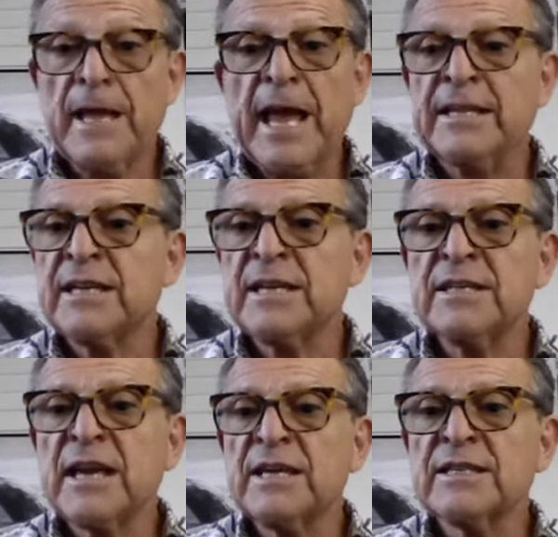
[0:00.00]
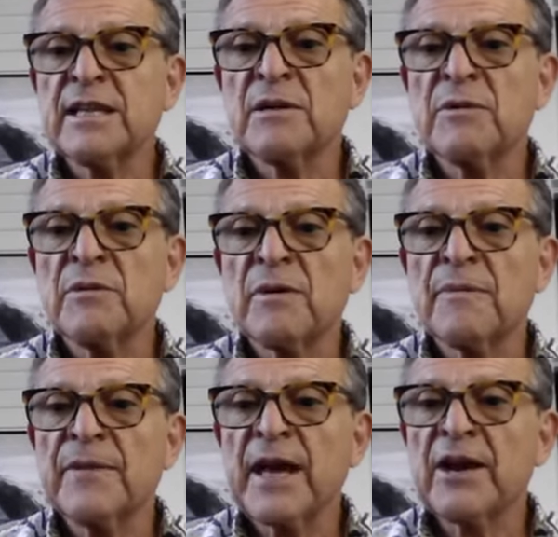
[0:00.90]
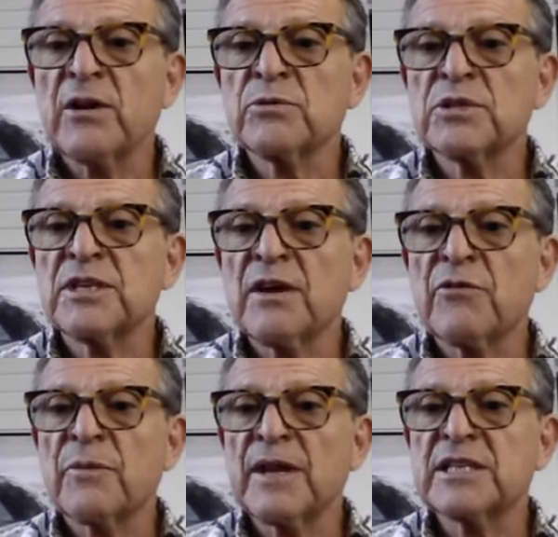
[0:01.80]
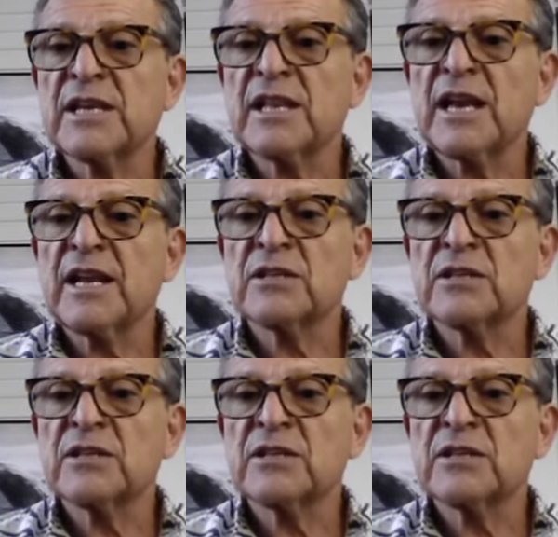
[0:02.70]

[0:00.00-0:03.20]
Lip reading: 18 days at the minimum. Had an ultrasound for baseline lining